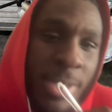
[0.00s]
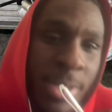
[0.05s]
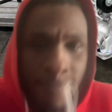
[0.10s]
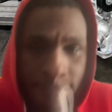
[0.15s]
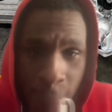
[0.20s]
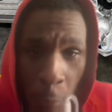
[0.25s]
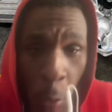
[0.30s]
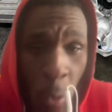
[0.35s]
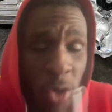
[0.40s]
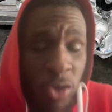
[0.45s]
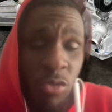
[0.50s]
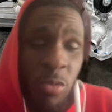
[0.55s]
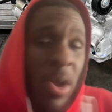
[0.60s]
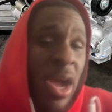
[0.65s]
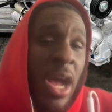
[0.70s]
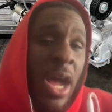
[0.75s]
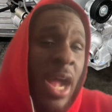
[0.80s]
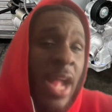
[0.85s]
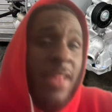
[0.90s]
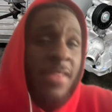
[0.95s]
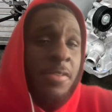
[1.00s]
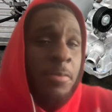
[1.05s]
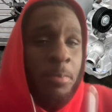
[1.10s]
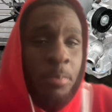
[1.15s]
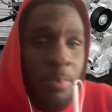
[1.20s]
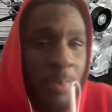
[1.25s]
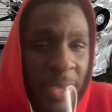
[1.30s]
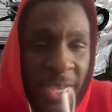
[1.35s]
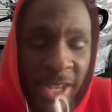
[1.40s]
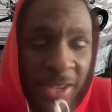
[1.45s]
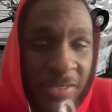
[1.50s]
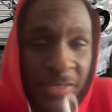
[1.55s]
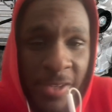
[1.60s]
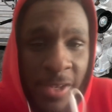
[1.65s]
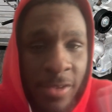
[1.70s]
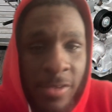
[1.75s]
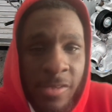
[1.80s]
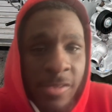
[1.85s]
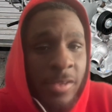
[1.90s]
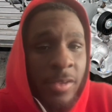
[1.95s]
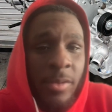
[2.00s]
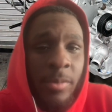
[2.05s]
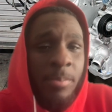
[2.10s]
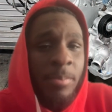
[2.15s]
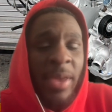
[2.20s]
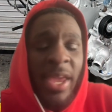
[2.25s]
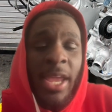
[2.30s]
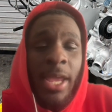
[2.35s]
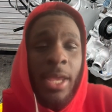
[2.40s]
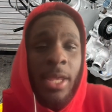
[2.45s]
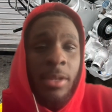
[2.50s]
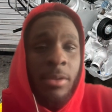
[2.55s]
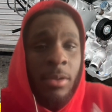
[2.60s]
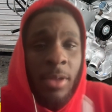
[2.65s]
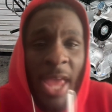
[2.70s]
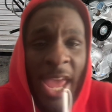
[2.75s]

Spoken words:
Forge rods, pistons, man,